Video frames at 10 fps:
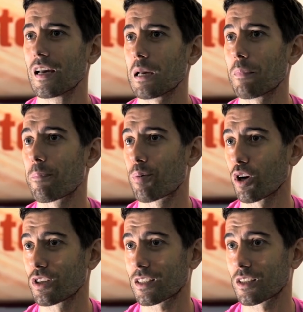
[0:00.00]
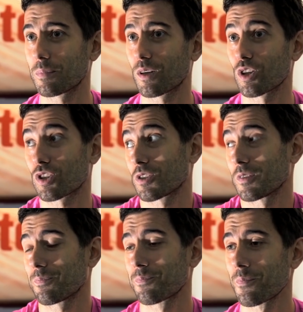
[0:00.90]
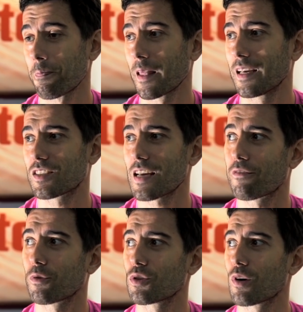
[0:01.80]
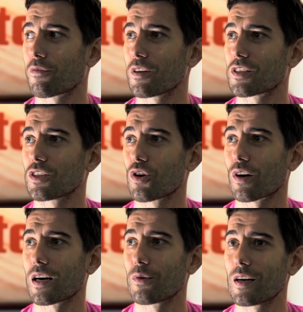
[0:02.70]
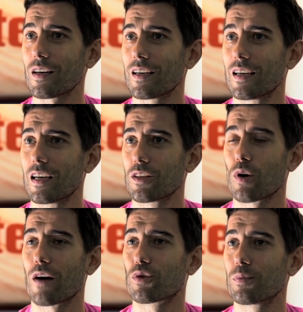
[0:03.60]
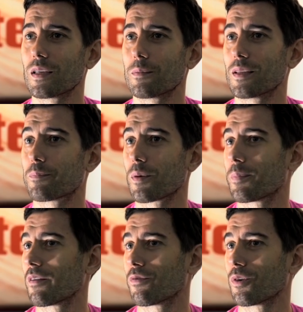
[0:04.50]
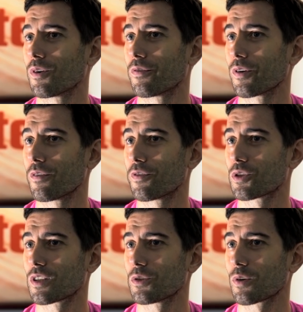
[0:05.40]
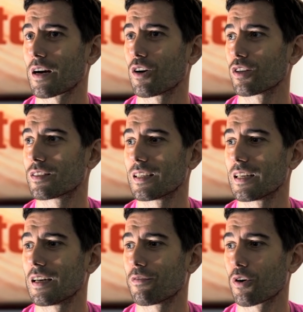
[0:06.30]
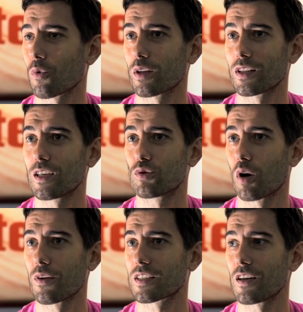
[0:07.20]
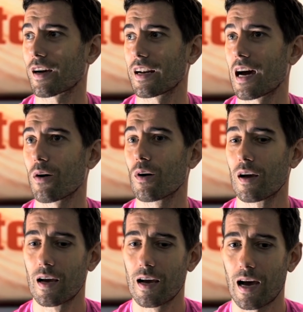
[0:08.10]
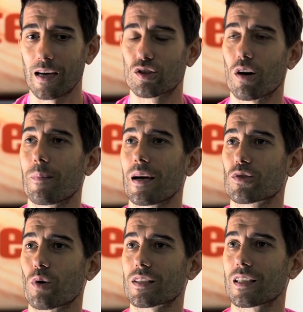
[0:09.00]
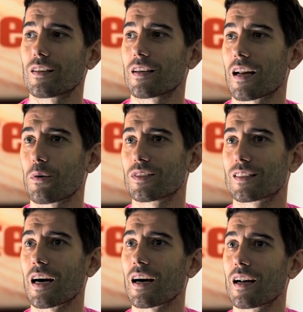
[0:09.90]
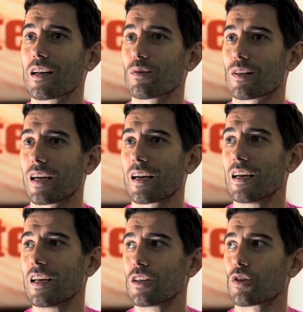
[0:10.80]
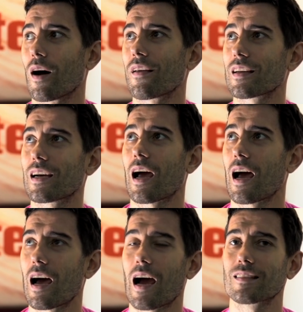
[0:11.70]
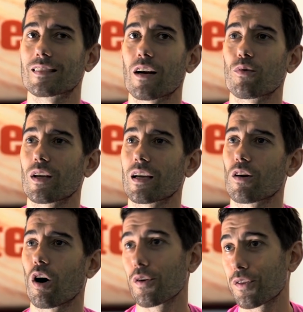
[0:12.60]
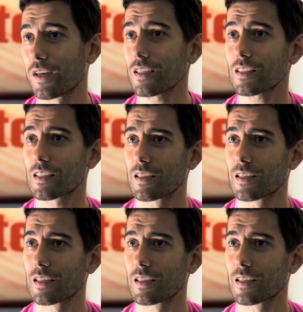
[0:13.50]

my projects, because it's tough when you are finishing your career. You have to be a bit prepared for the future. You cannot from one day to other say, okay, now I stop my squash career, now I start a new thing. So I'm start doing other things